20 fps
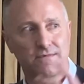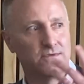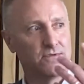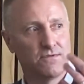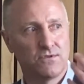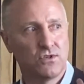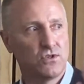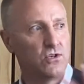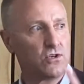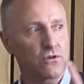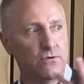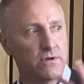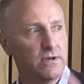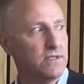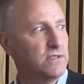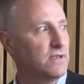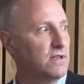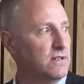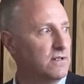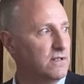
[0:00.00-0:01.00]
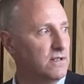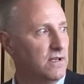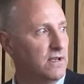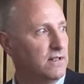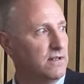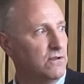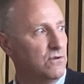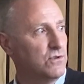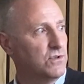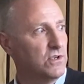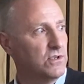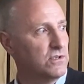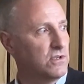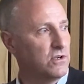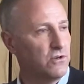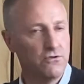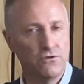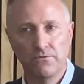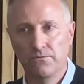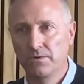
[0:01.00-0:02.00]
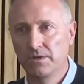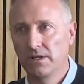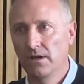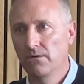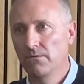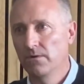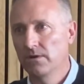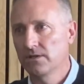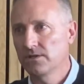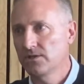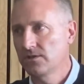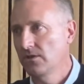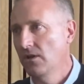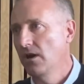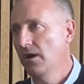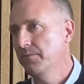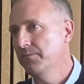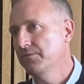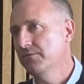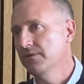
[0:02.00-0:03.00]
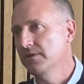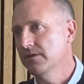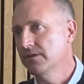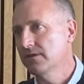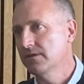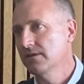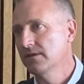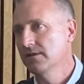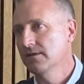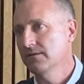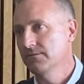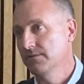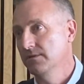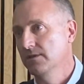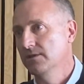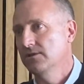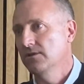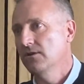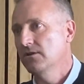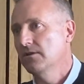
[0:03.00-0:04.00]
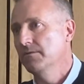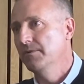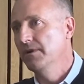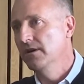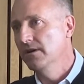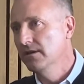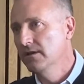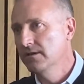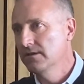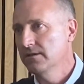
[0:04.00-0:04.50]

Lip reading: Stuart and us as a group, we don't want to stop with the soccer bot.